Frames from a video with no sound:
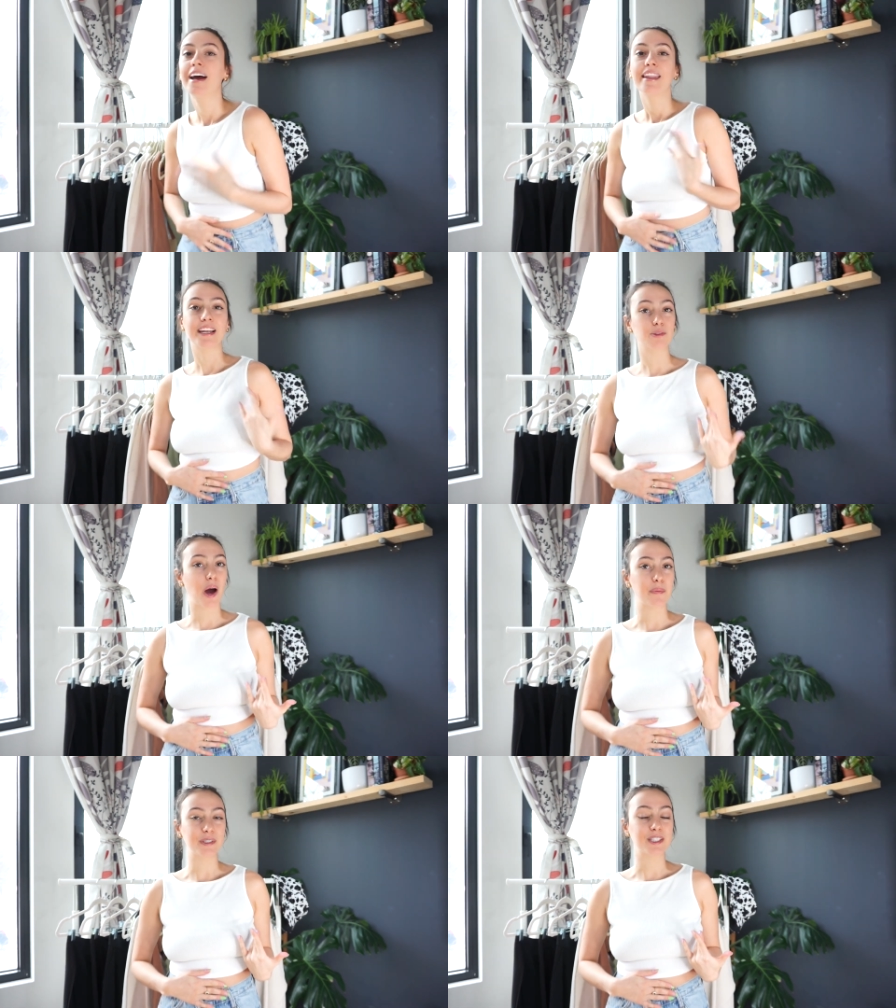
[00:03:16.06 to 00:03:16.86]
that's what
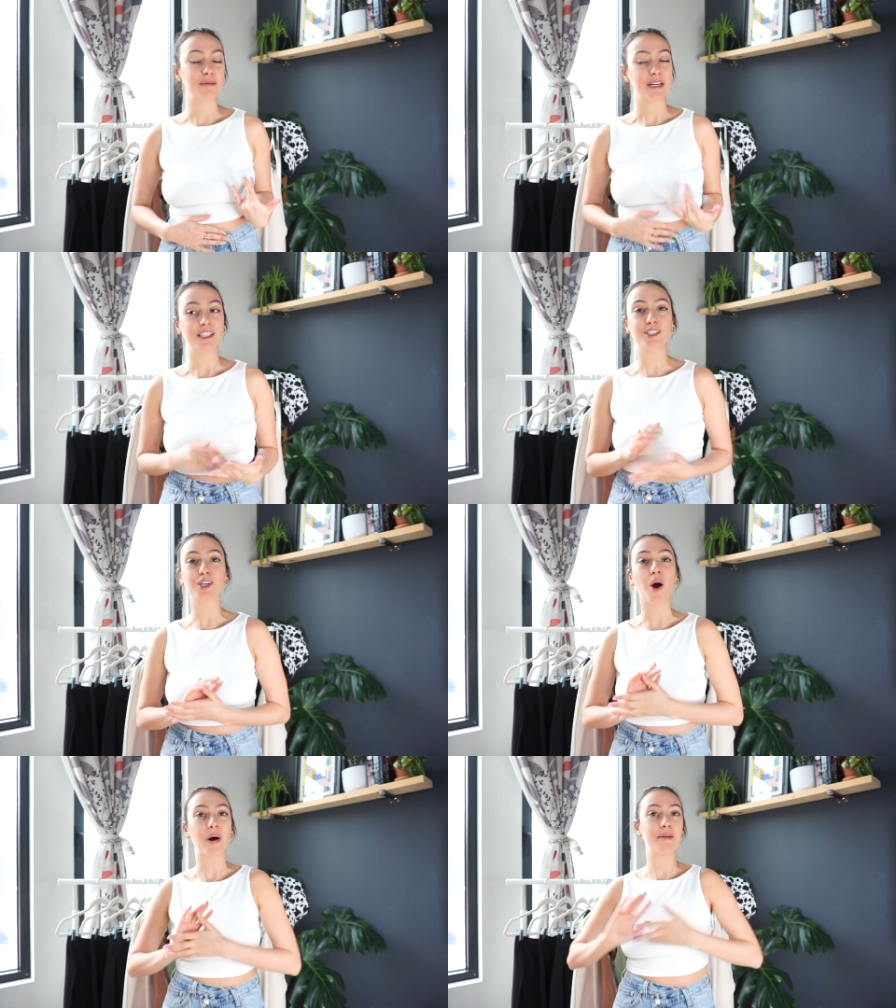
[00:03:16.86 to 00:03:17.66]
happens to me. So
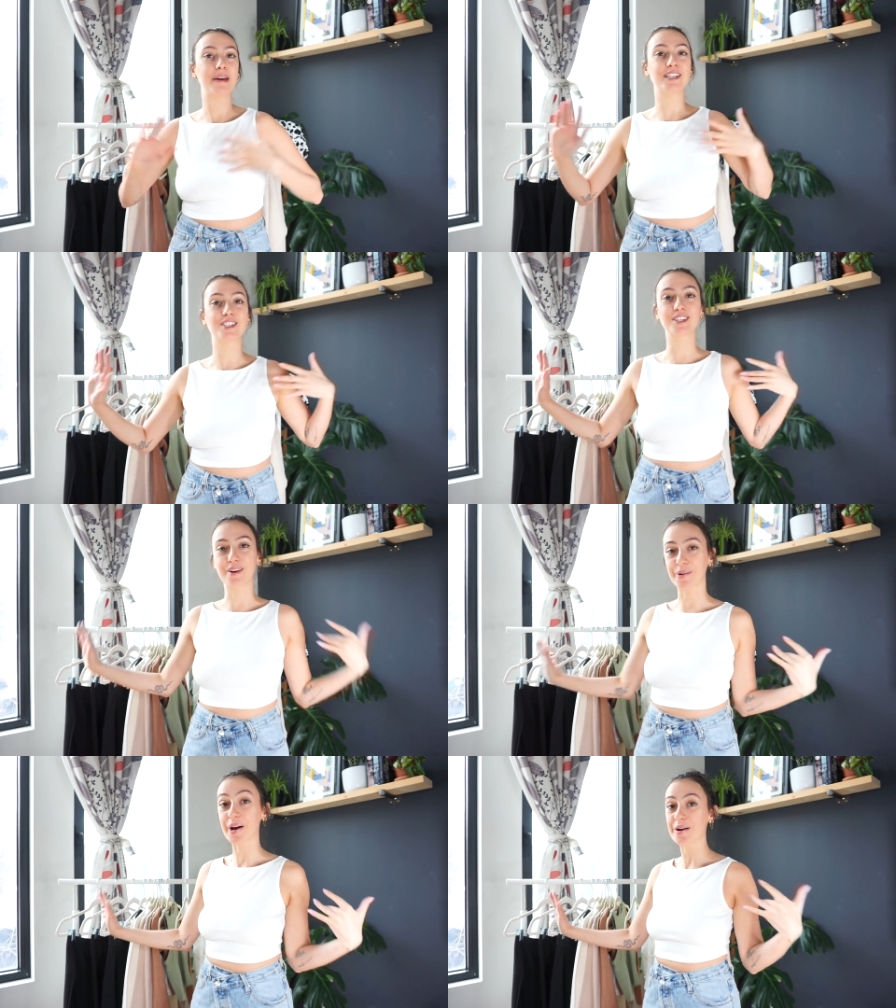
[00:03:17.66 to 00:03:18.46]
I made
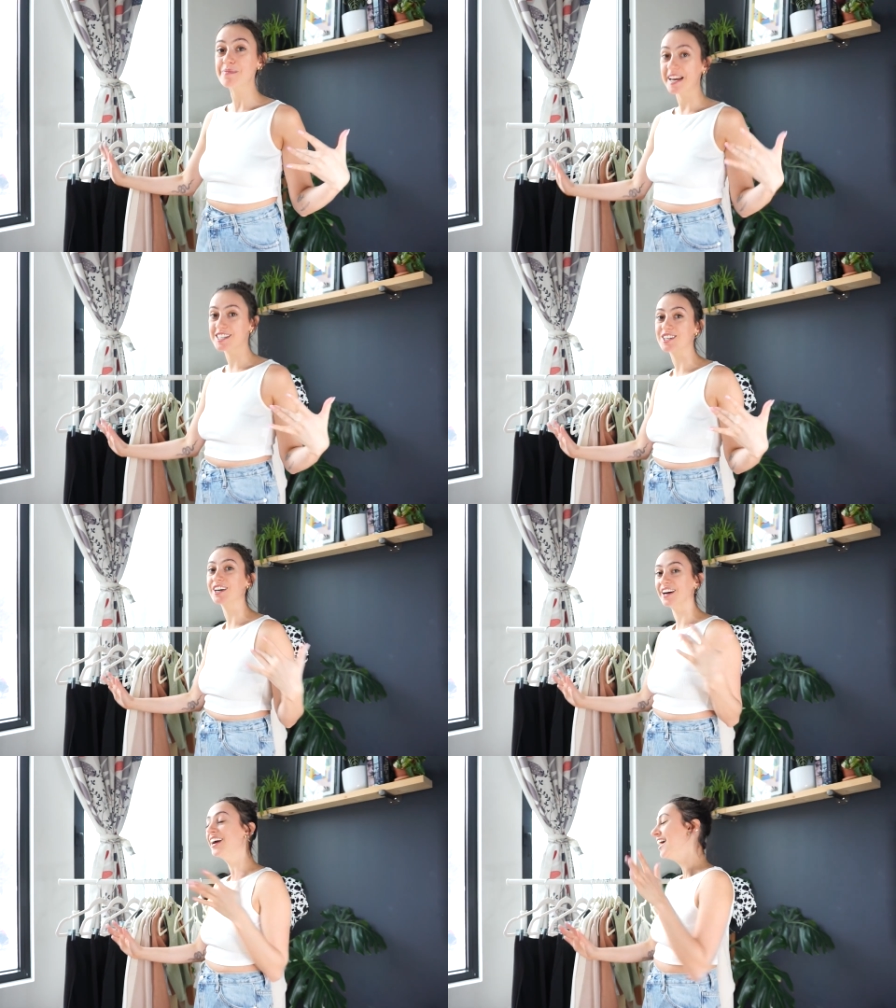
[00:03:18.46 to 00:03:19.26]
we're gonna make
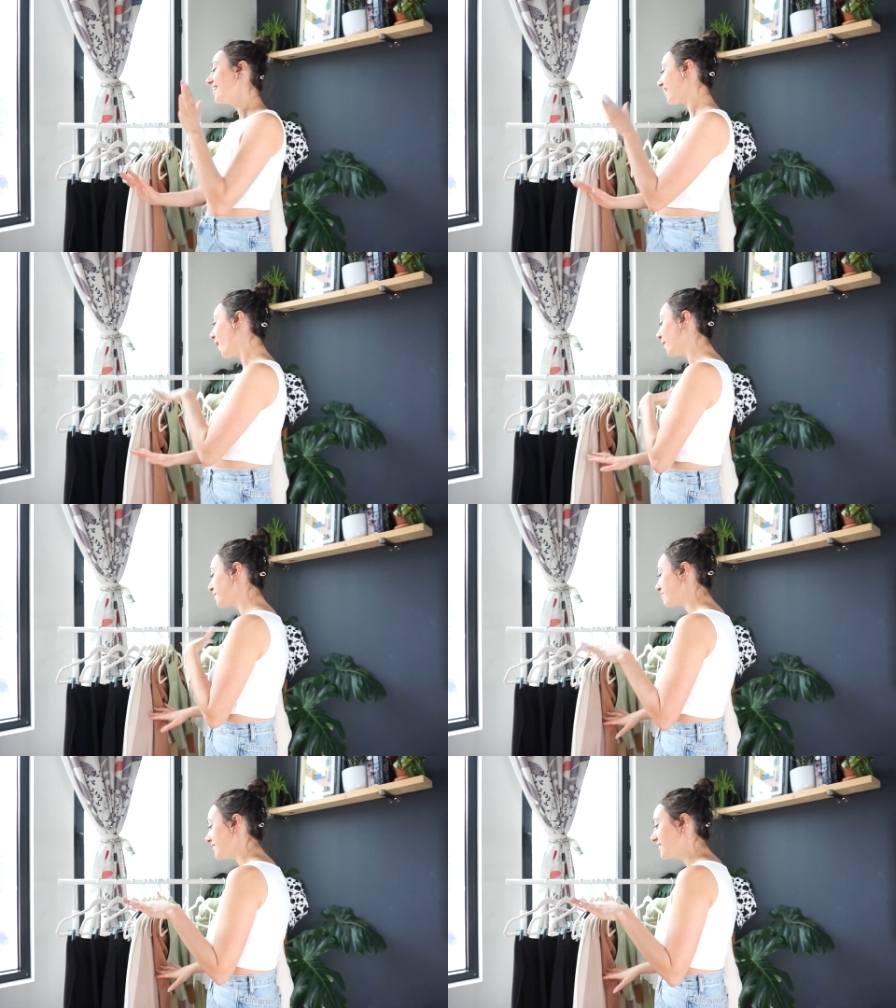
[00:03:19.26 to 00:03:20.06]
sure that all
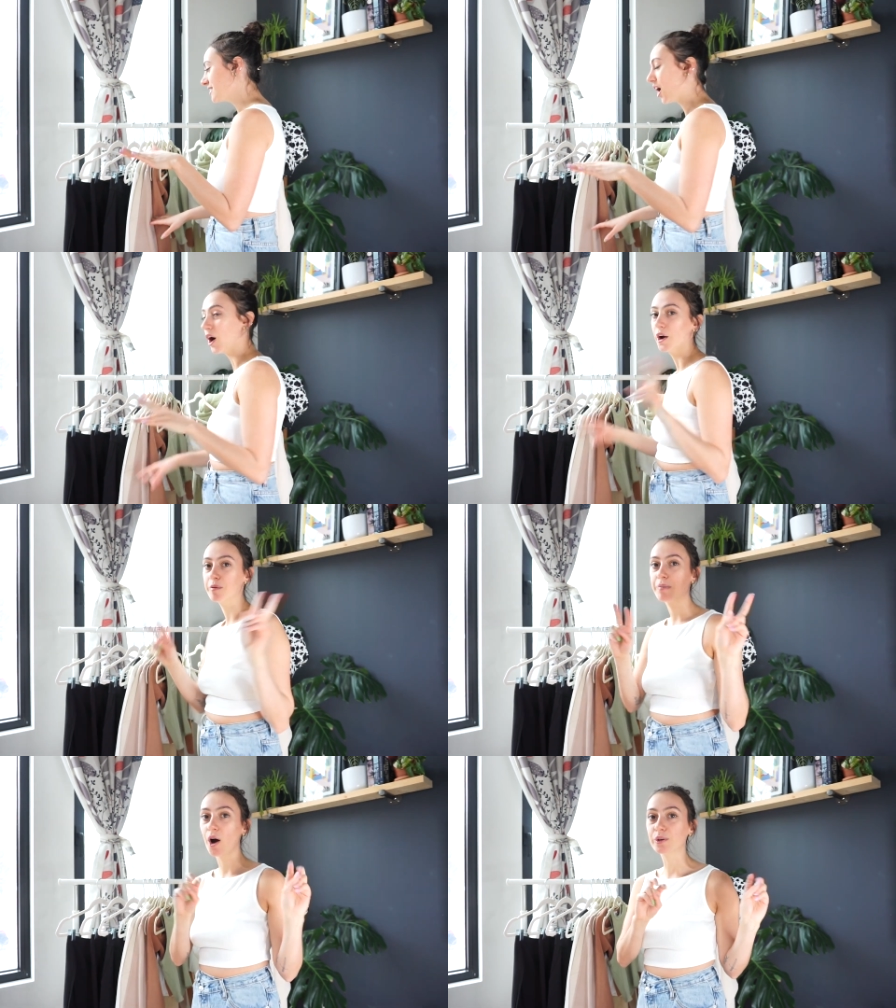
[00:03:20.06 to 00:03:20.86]
of these
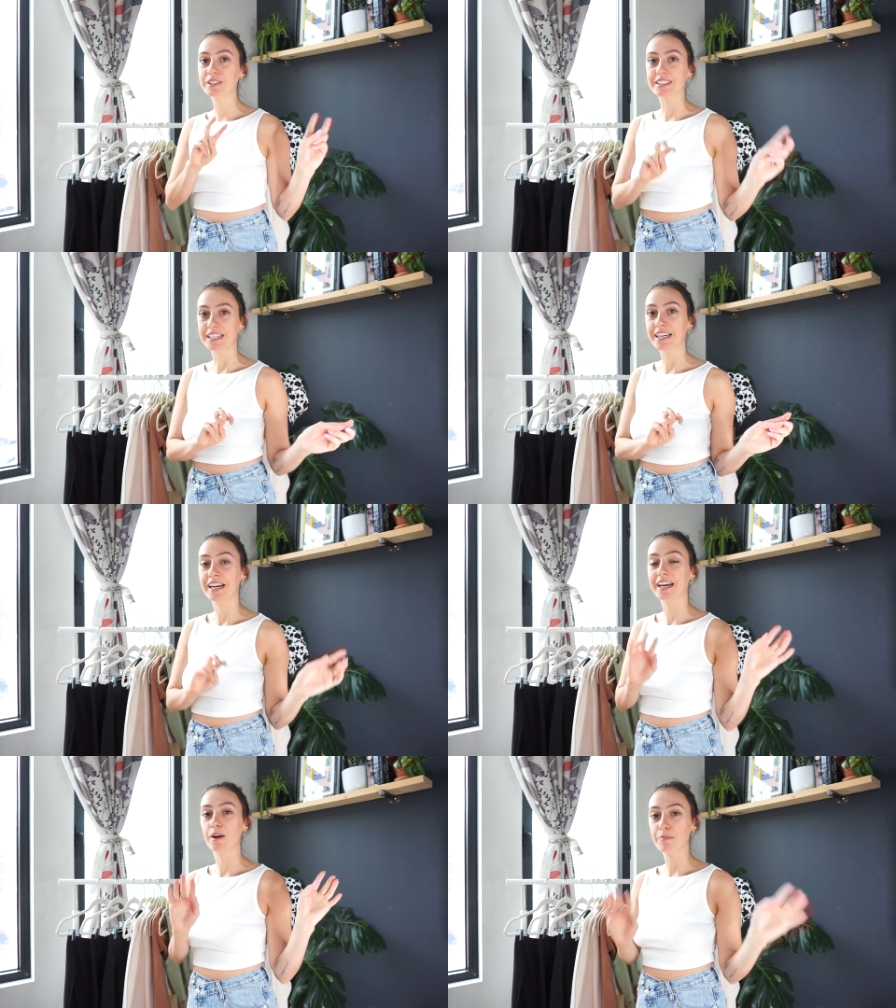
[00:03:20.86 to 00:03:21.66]
are
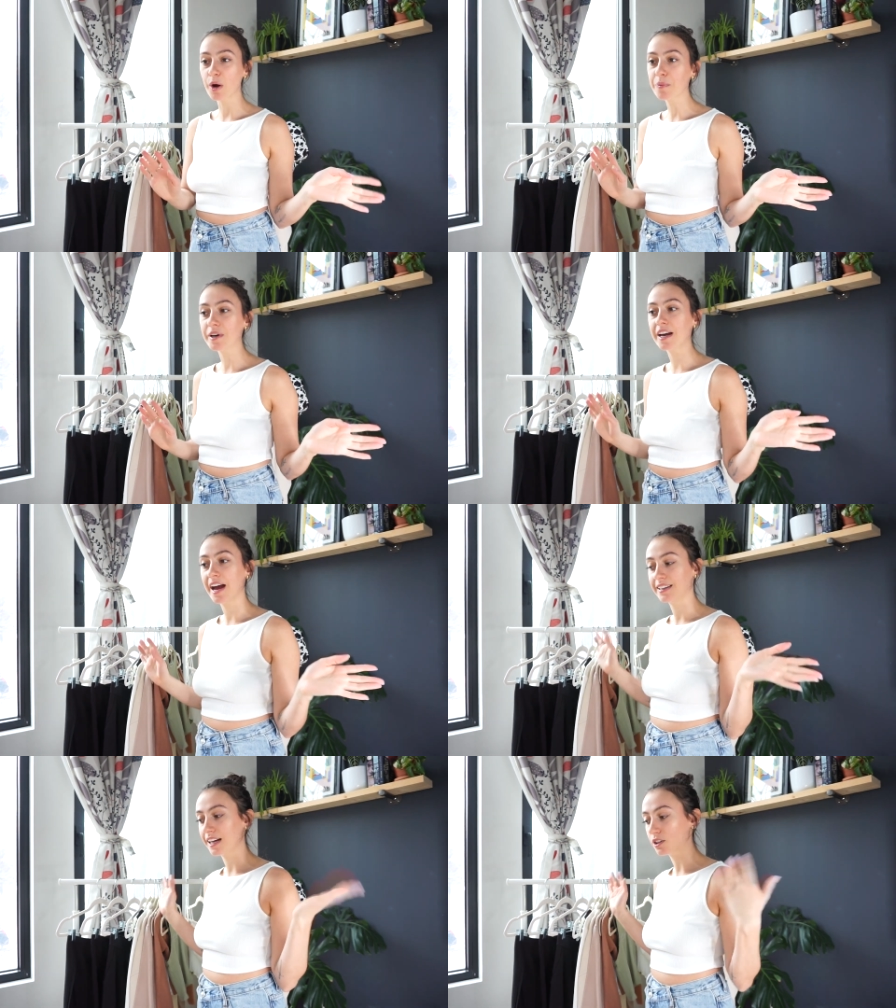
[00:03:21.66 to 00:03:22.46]
post-eating appropriate
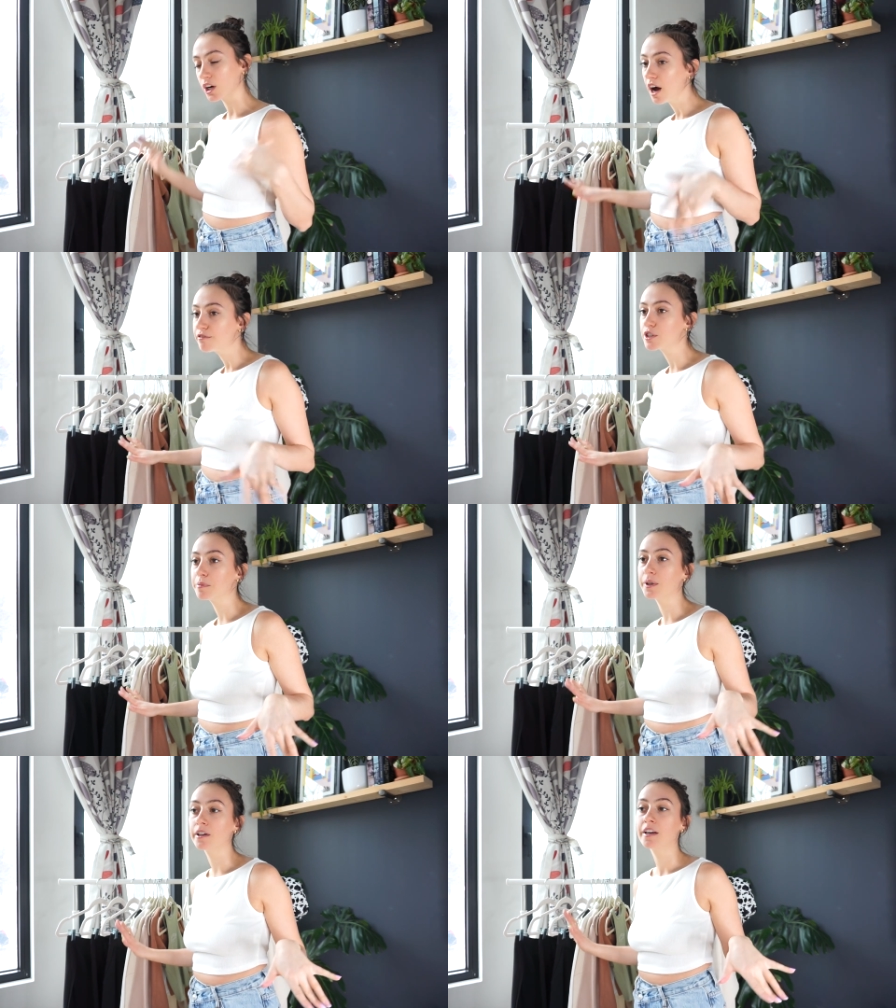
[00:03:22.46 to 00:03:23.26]
and that they're
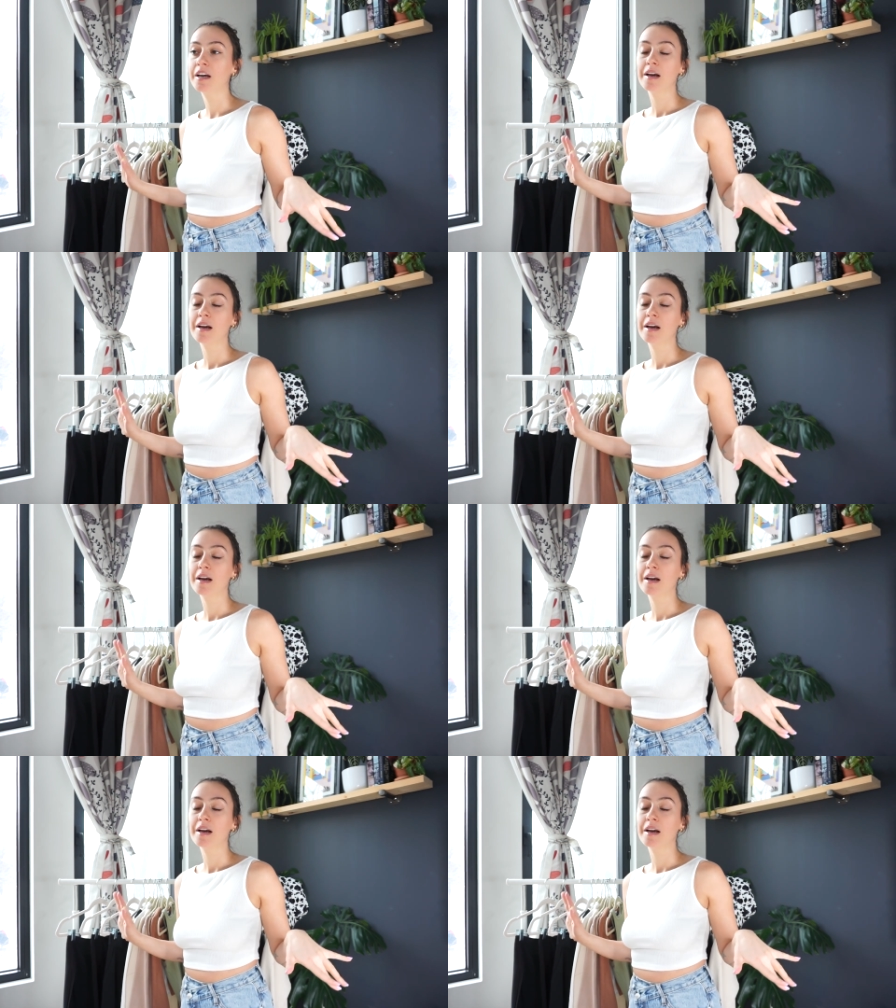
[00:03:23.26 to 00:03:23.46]
comfortable